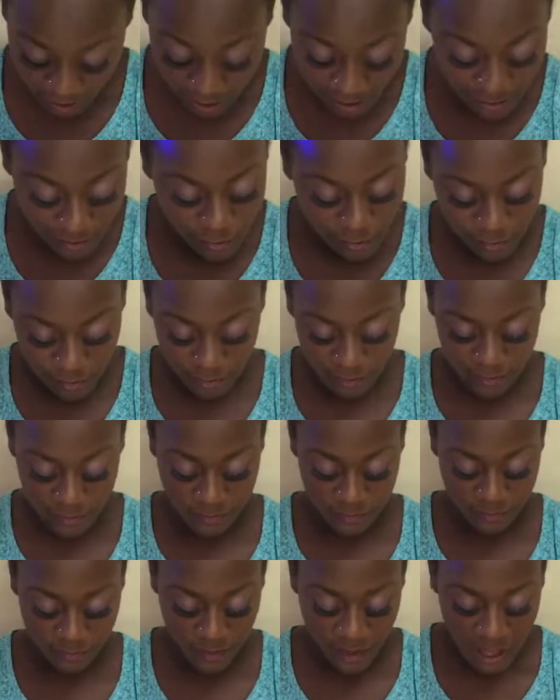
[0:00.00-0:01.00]
And look,
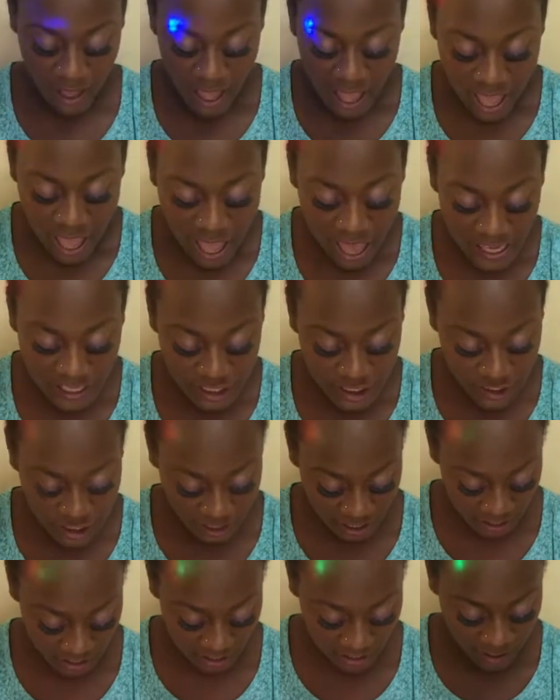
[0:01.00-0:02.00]
a
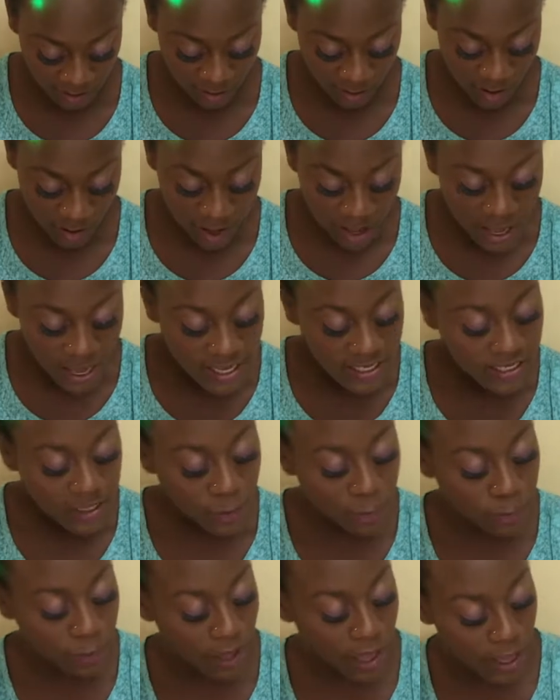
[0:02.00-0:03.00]
chick is a
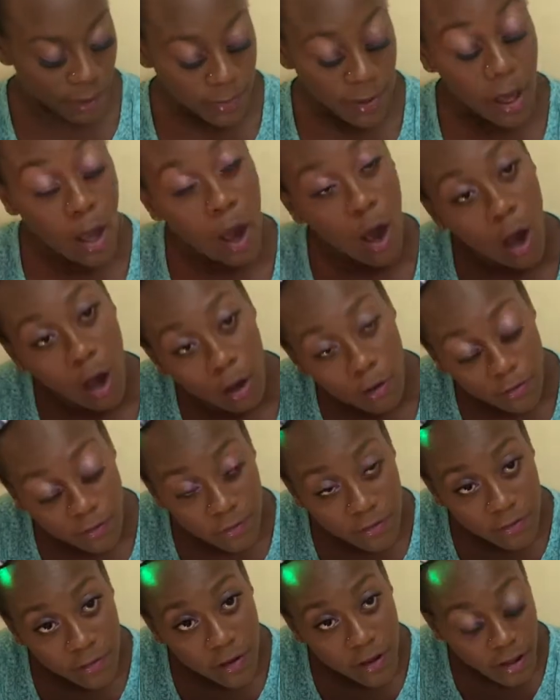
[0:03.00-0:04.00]
baby
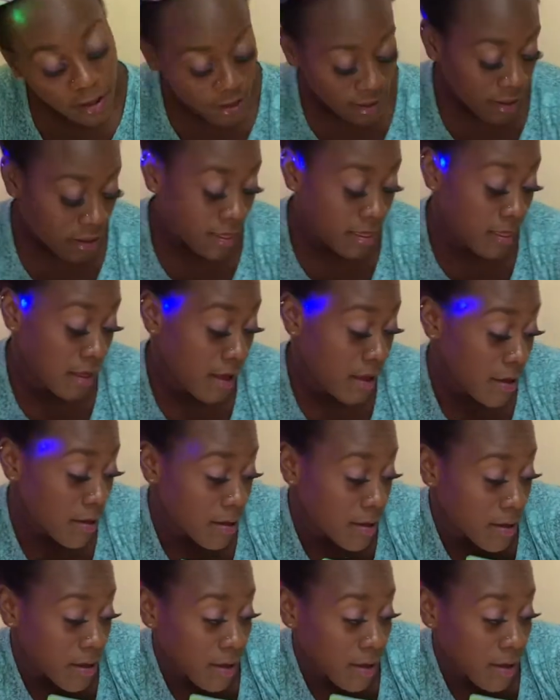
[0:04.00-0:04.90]
of the